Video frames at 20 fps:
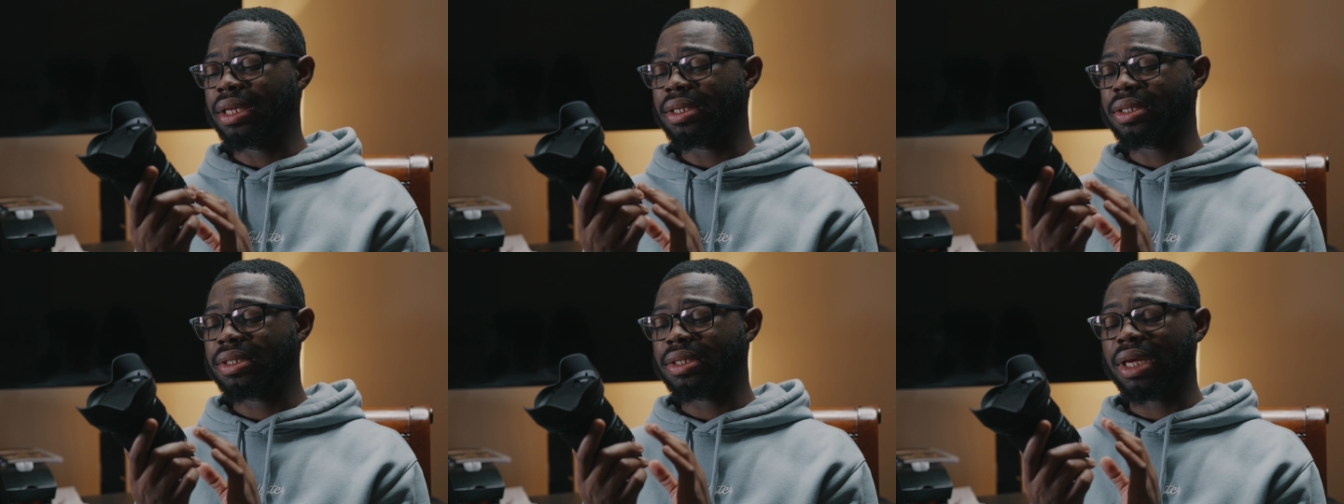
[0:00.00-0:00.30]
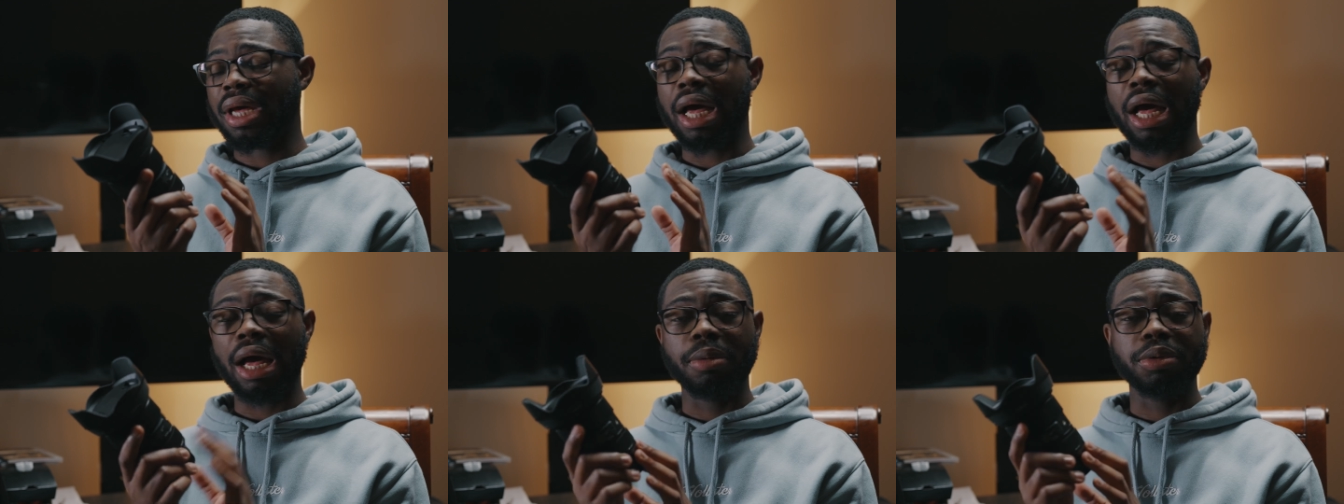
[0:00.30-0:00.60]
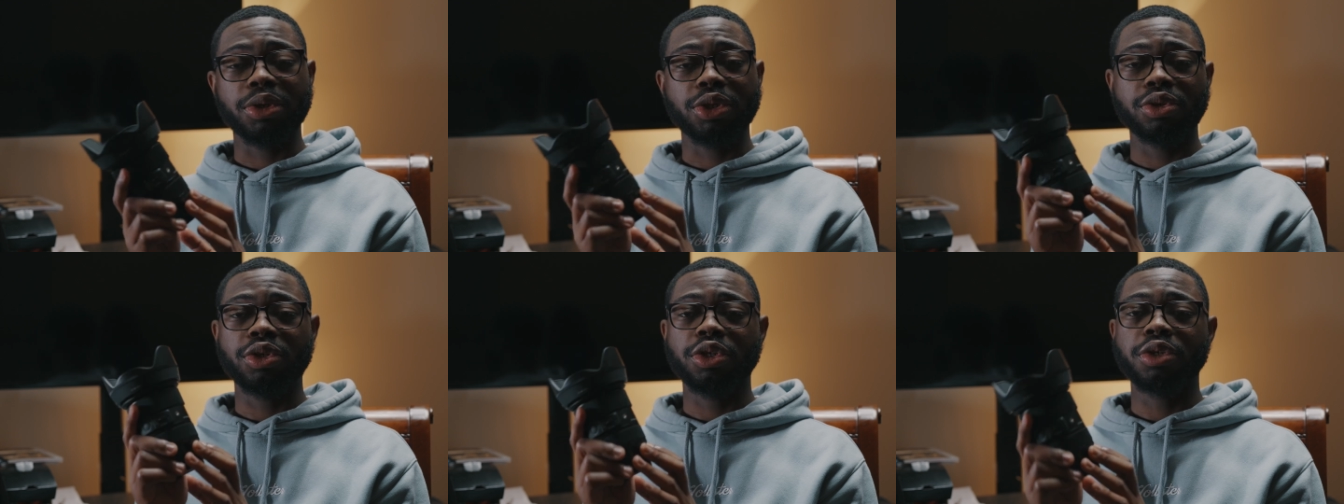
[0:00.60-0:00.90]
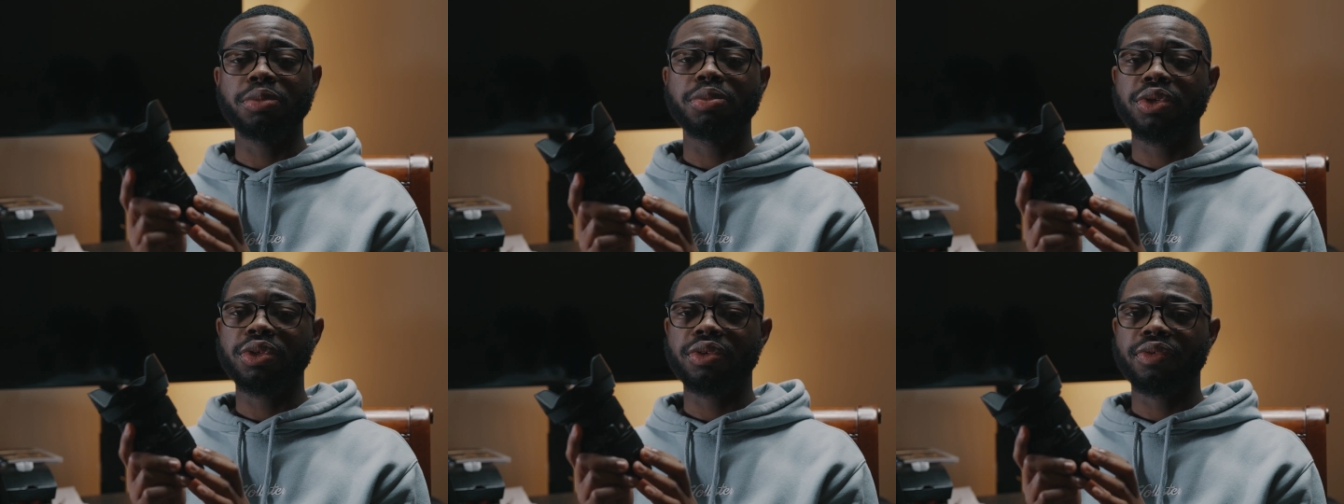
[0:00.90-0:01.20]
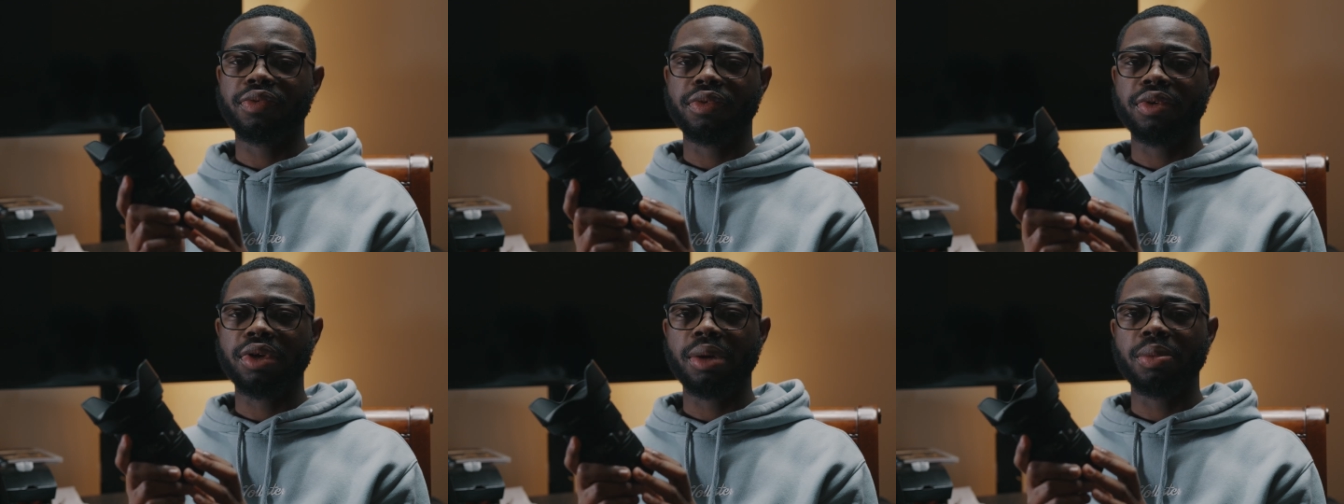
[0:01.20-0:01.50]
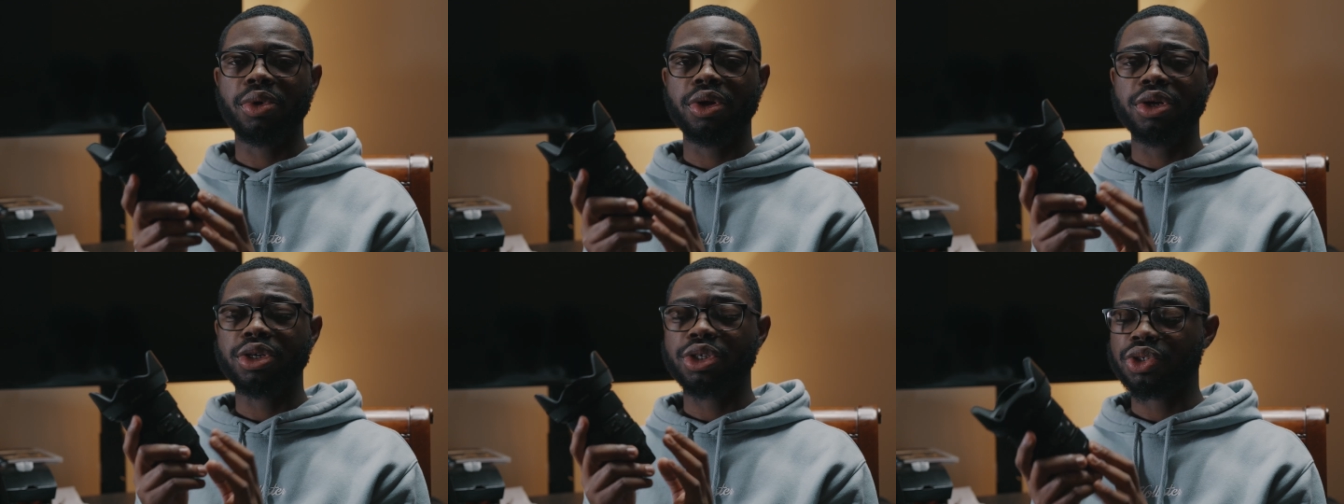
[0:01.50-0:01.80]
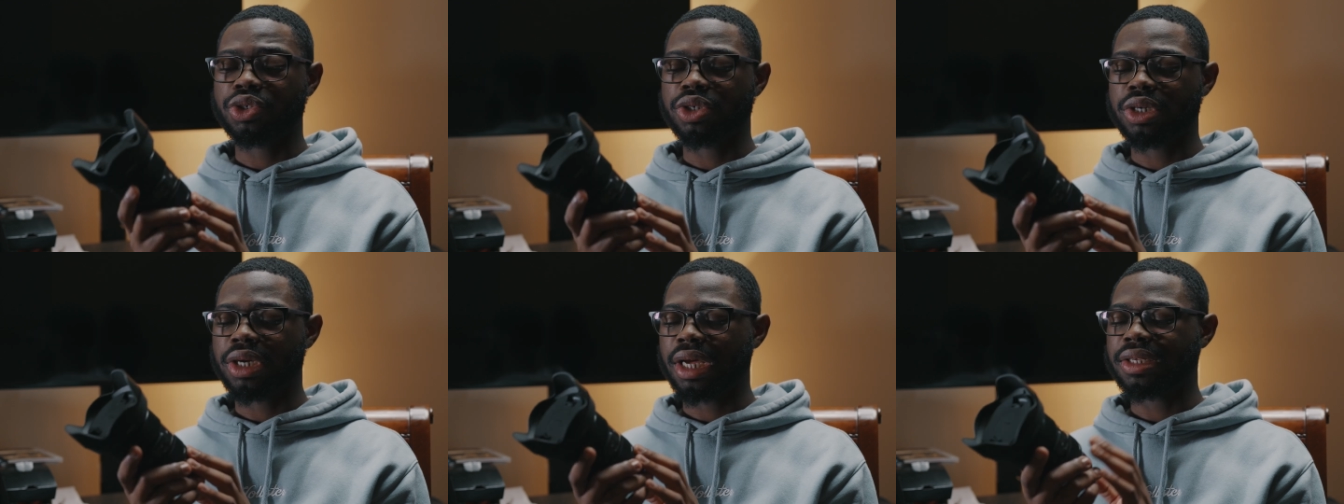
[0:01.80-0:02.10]
It's absolutely beautiful. I'm gonna
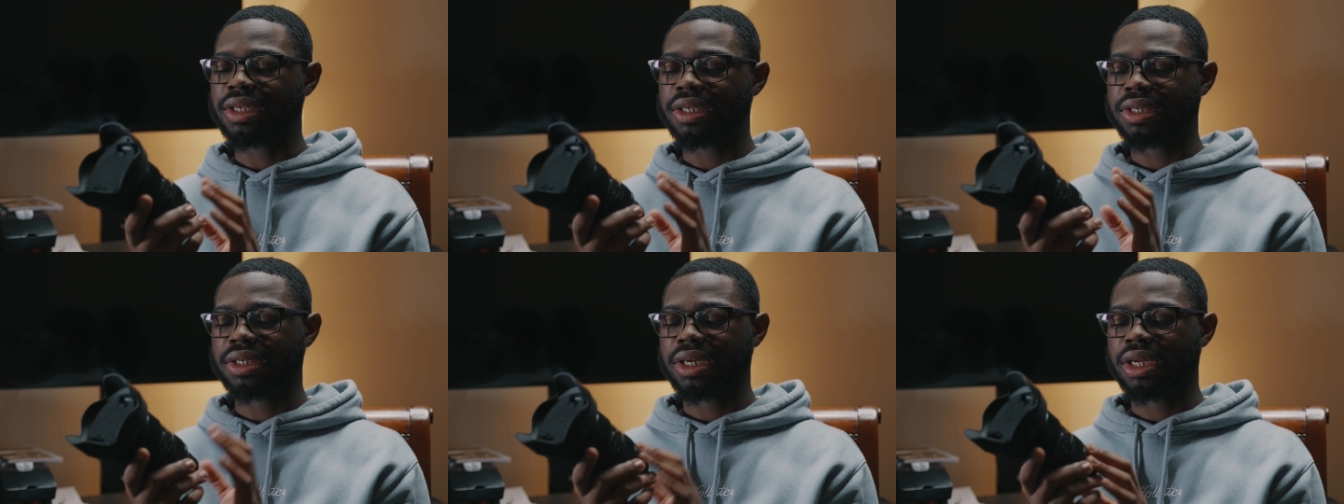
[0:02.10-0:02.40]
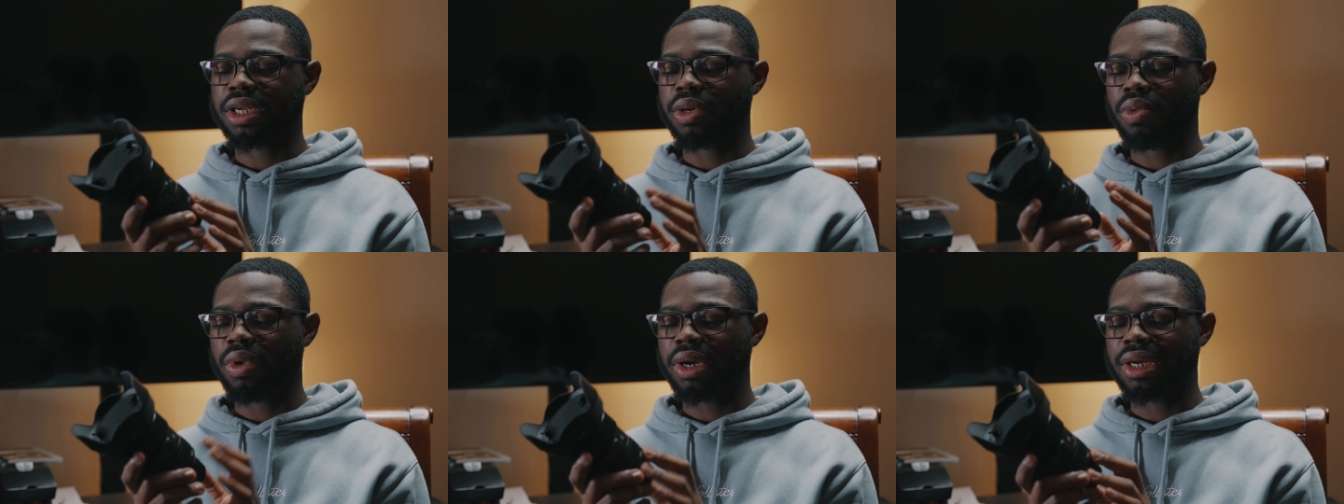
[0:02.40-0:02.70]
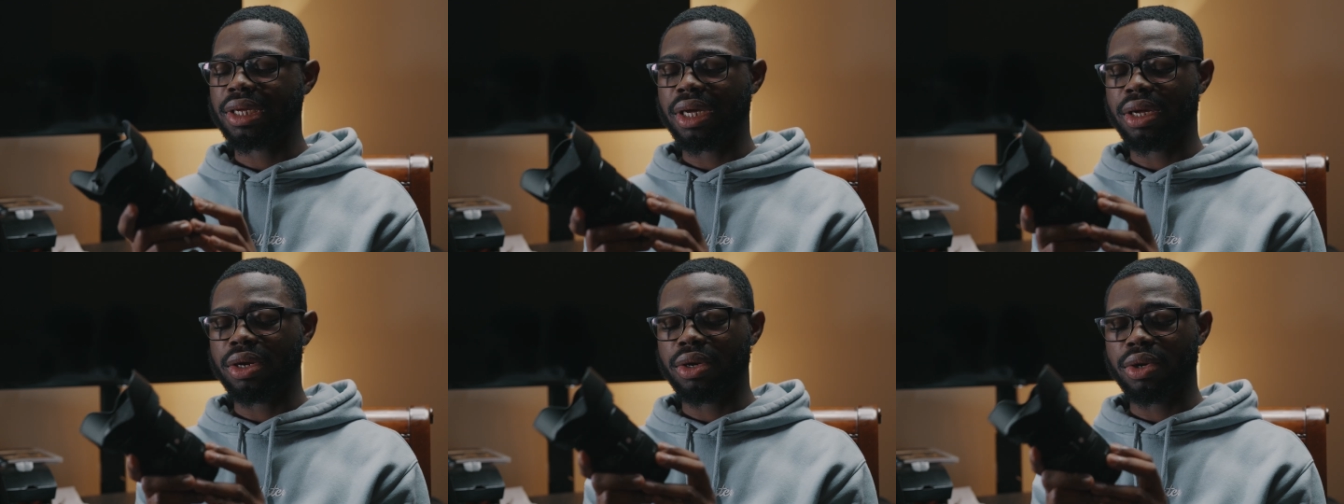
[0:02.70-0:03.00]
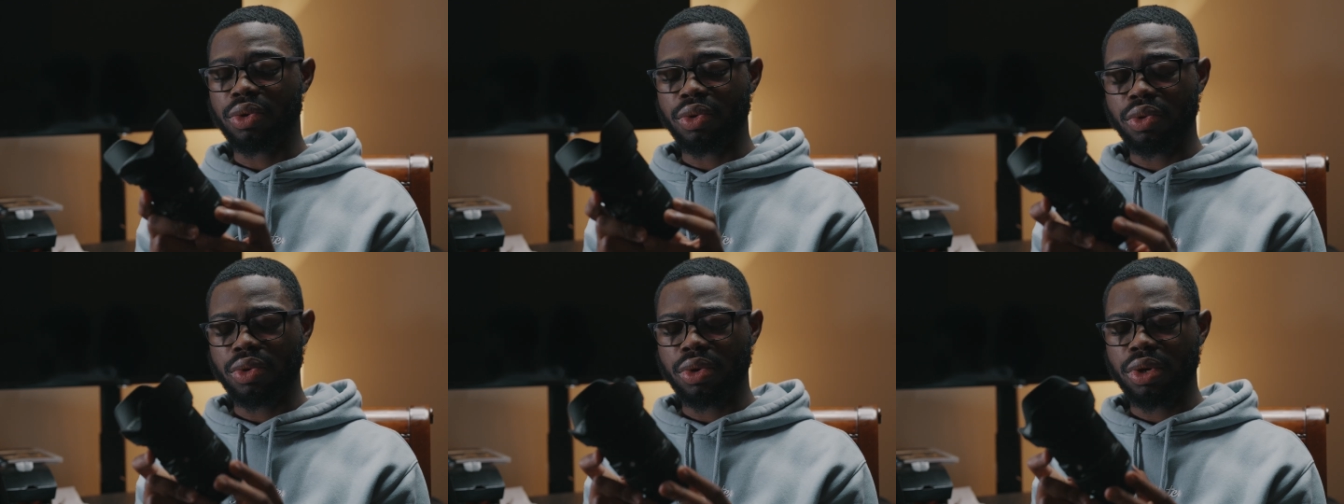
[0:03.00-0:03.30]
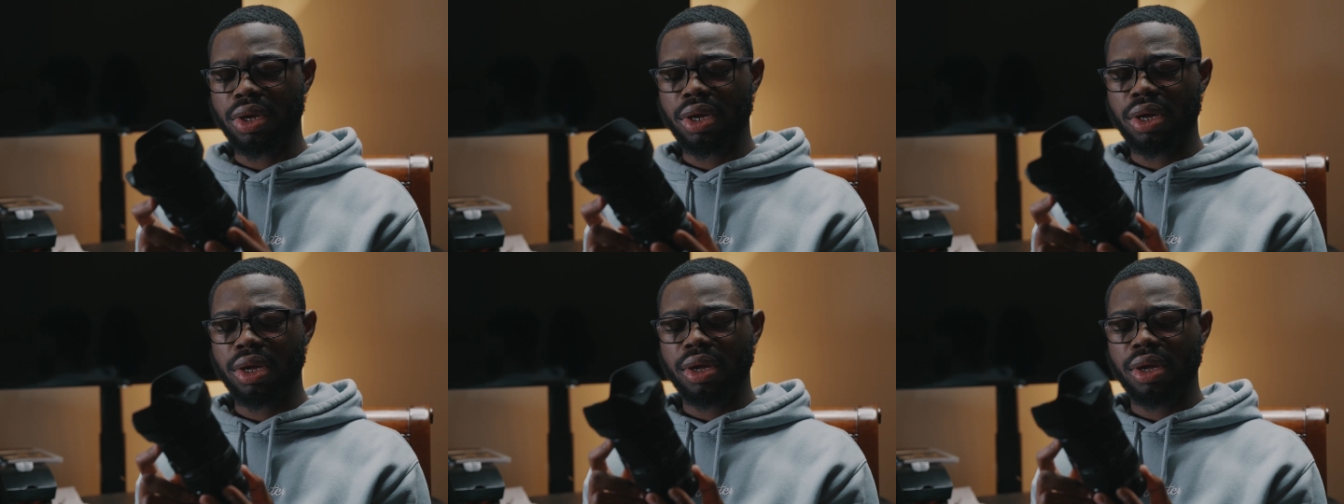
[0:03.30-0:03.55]
show you guys exactly what it can do.